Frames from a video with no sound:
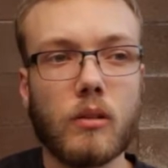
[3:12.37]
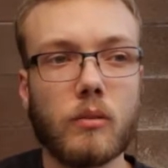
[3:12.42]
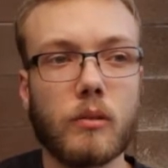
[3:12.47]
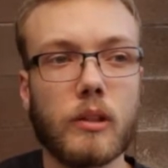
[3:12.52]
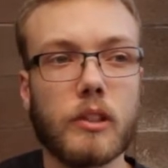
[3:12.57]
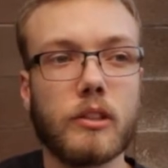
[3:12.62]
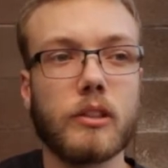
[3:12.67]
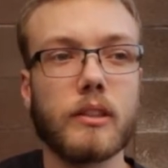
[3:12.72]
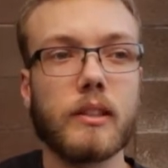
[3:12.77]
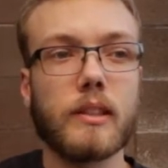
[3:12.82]

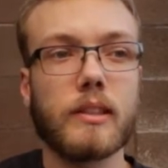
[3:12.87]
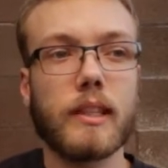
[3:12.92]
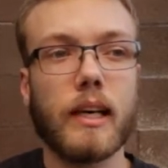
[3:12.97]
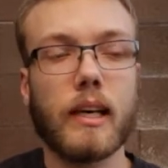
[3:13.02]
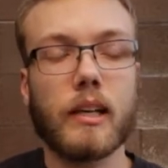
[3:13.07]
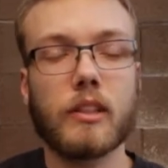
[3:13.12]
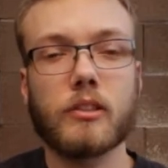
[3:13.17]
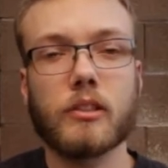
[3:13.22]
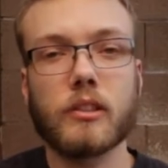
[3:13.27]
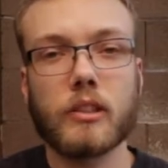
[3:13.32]
which is
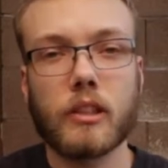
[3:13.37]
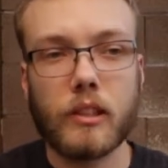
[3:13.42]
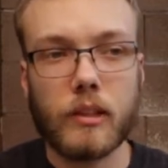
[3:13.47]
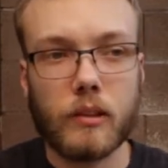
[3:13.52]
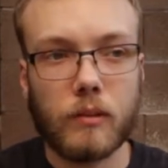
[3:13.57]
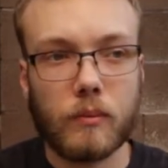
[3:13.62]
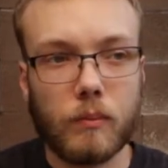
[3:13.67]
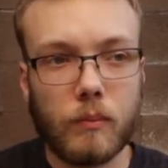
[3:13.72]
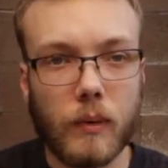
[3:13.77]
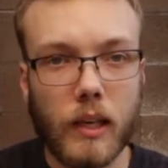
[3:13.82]

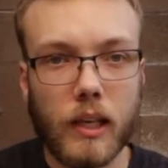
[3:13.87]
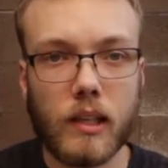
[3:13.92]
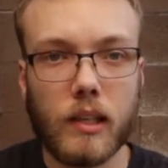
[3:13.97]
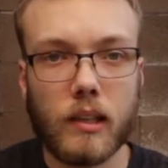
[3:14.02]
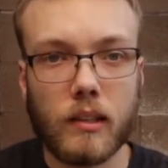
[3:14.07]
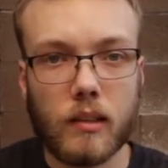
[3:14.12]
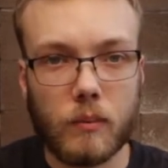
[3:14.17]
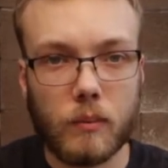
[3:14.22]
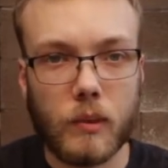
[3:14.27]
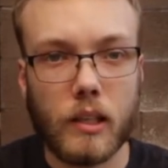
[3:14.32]
actually
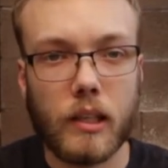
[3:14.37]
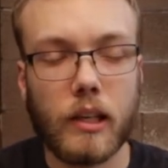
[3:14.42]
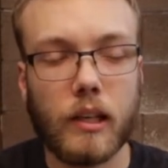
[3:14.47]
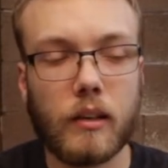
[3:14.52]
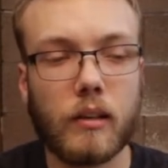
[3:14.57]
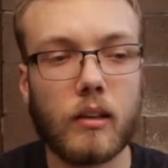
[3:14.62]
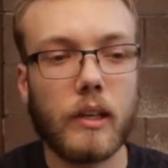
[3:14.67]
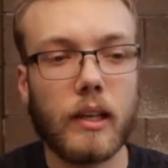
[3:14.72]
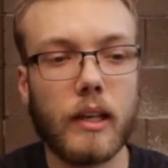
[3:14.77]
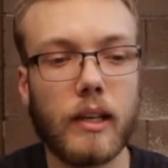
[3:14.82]
making the money,